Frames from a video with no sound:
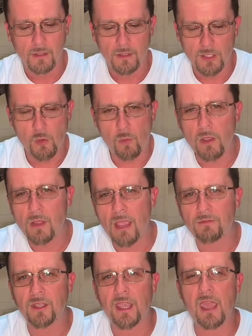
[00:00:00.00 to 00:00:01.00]
You will
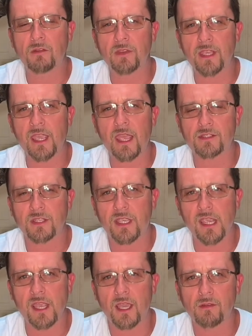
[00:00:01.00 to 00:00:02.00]
have to candle the eggs
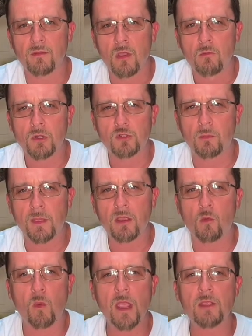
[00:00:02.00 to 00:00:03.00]
again, which will be a
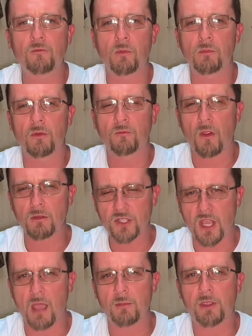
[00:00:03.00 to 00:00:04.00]
week from the first
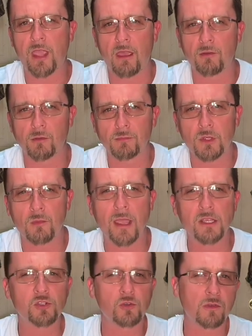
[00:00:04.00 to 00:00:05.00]
time you count them, to
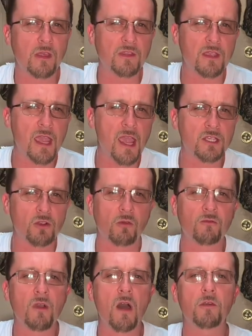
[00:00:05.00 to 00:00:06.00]
make sure that the eggs are
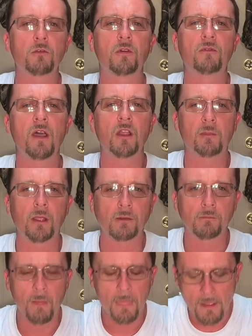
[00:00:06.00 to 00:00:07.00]
further developing.
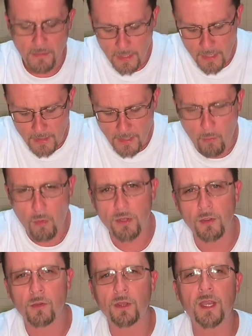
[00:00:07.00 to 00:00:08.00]
Now, what
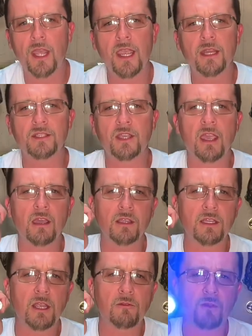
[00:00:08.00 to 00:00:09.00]
you're going to need is a
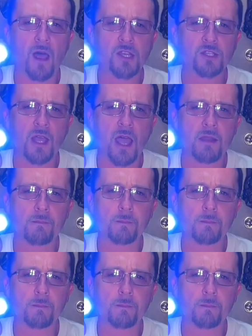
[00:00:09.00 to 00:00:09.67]
LED flashlight